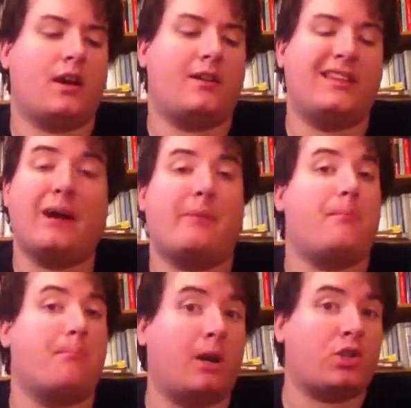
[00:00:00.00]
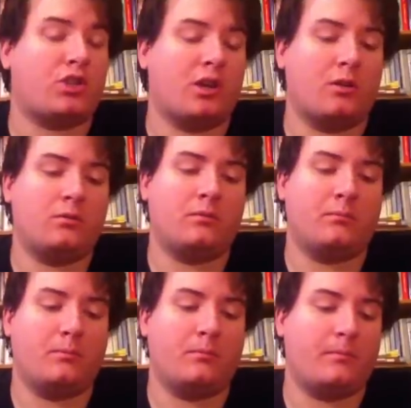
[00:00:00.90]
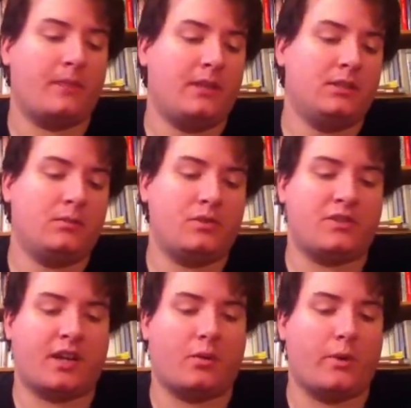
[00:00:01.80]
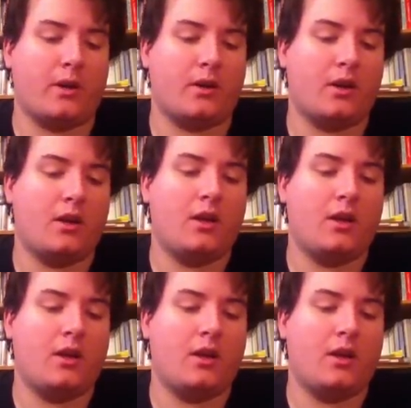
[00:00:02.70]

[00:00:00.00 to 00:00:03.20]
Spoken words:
Not by much, though, which is kind of weird.